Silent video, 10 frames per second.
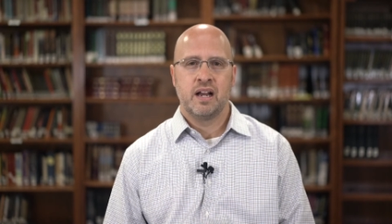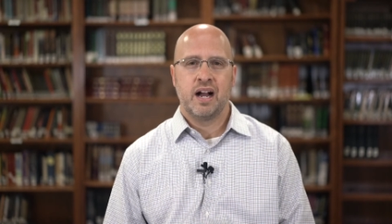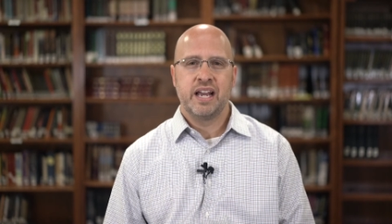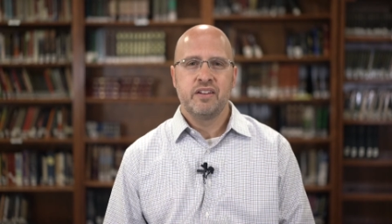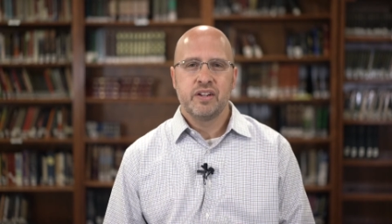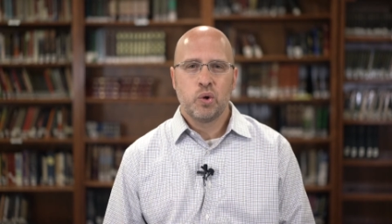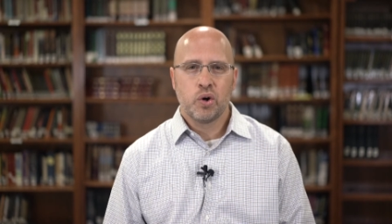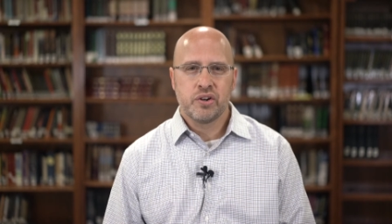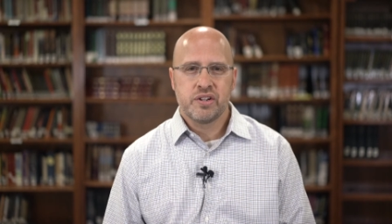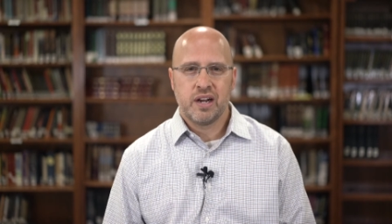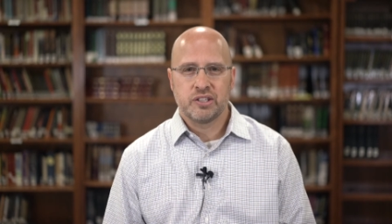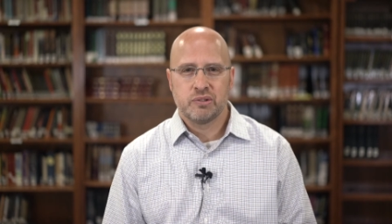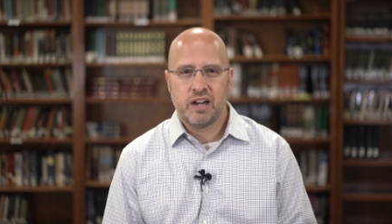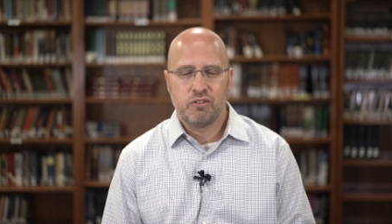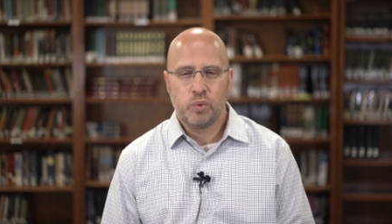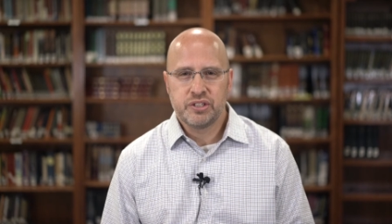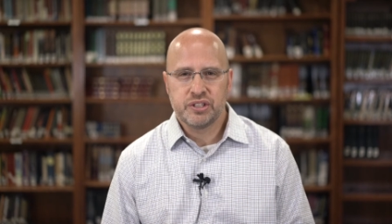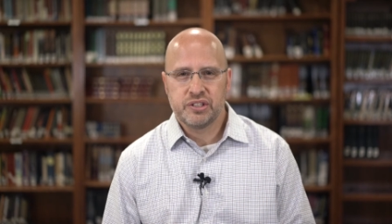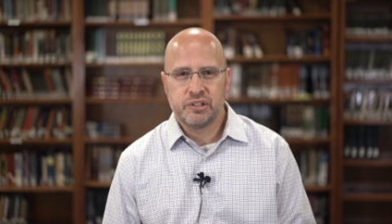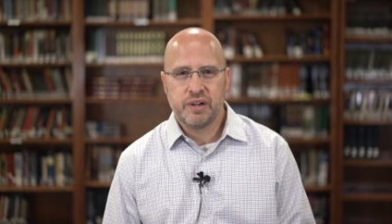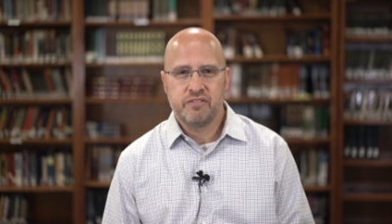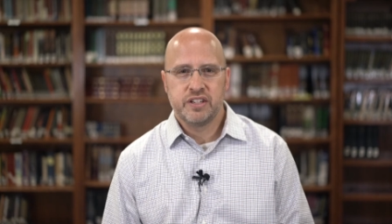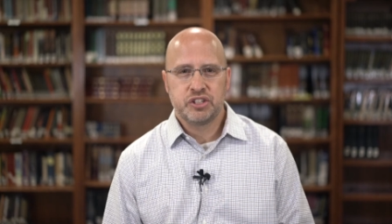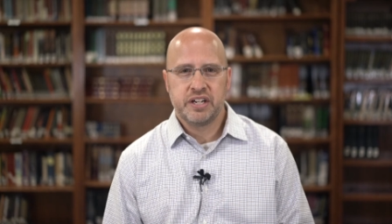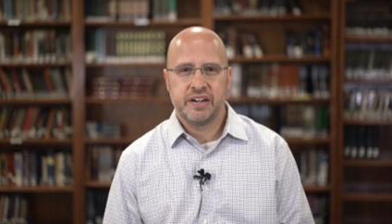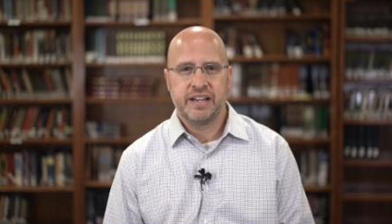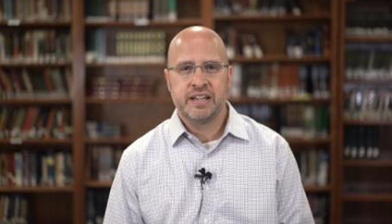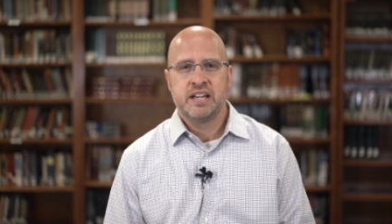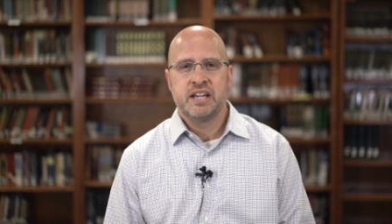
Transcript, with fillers: I even cornered Dr. Ralph Winter, the great visionary